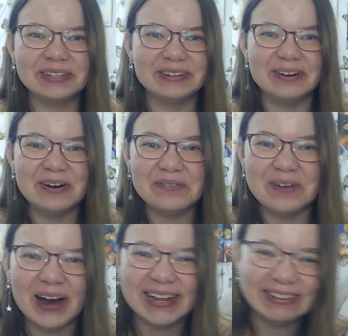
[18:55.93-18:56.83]
too?
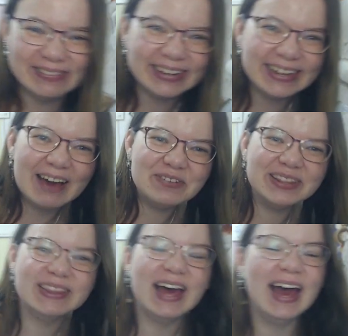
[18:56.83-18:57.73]
What
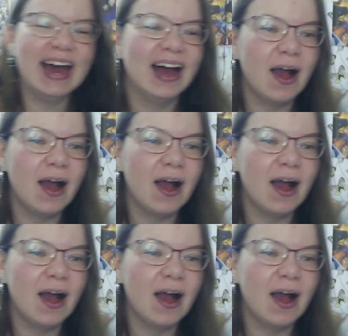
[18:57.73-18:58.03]
happened there?